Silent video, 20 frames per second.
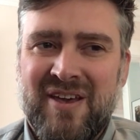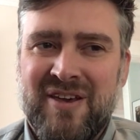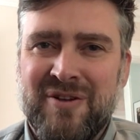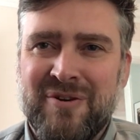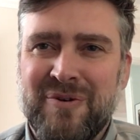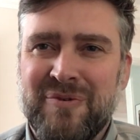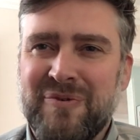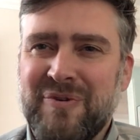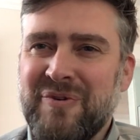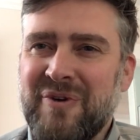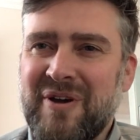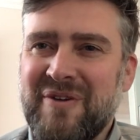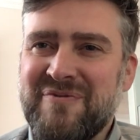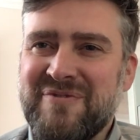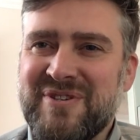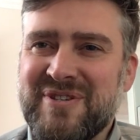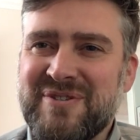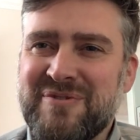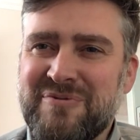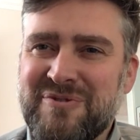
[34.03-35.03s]
You know, I
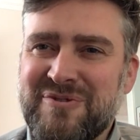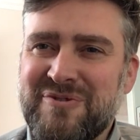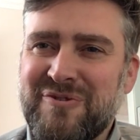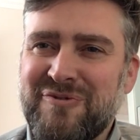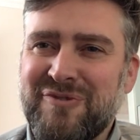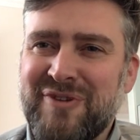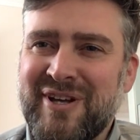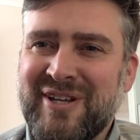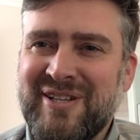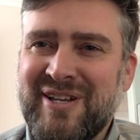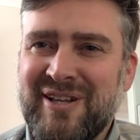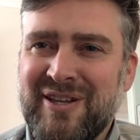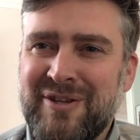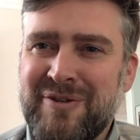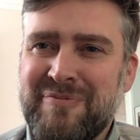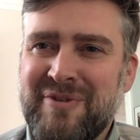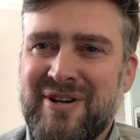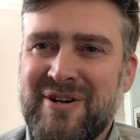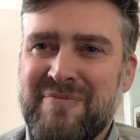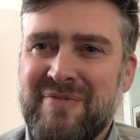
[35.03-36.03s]
just was reflecting a
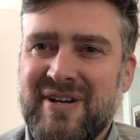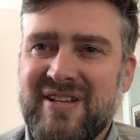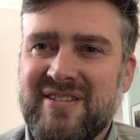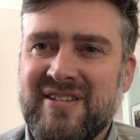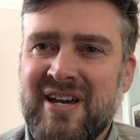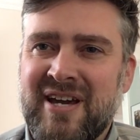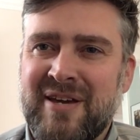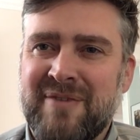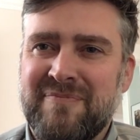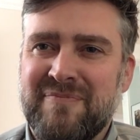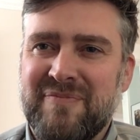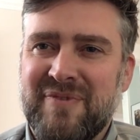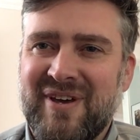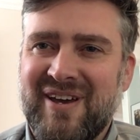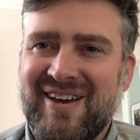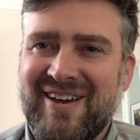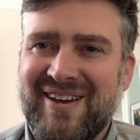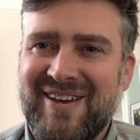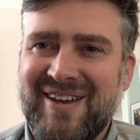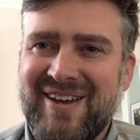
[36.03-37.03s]
little bit on my time
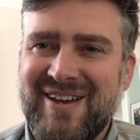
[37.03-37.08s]
at,